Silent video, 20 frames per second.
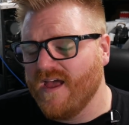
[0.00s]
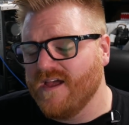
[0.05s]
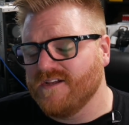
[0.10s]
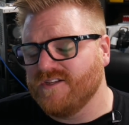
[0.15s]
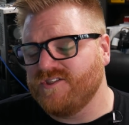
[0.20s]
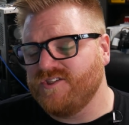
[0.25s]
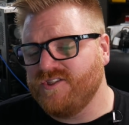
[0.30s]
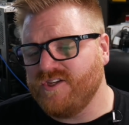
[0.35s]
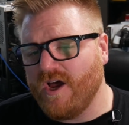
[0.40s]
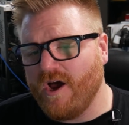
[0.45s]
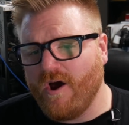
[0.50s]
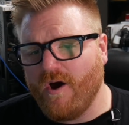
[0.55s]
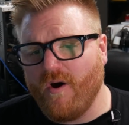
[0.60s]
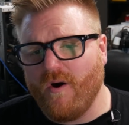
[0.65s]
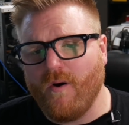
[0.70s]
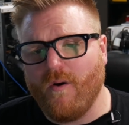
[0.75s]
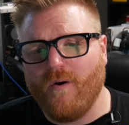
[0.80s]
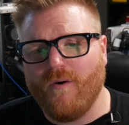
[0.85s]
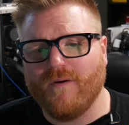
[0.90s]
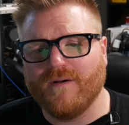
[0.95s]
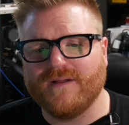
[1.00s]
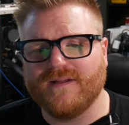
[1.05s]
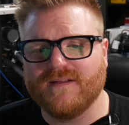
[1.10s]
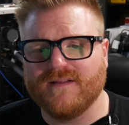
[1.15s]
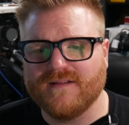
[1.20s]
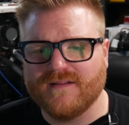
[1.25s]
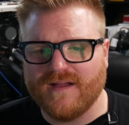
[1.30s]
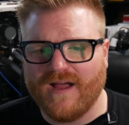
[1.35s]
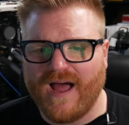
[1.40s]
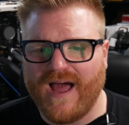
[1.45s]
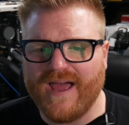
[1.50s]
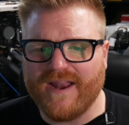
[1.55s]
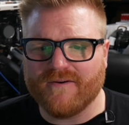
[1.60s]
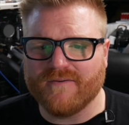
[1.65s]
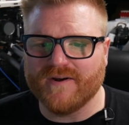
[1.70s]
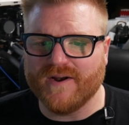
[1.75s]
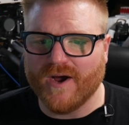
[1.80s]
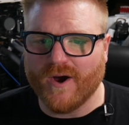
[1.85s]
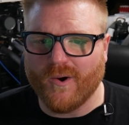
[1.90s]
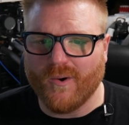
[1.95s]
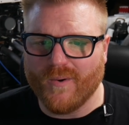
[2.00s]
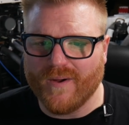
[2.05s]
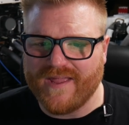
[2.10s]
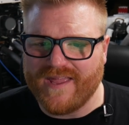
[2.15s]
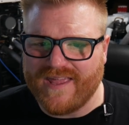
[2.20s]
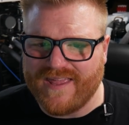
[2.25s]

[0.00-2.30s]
So I don't know.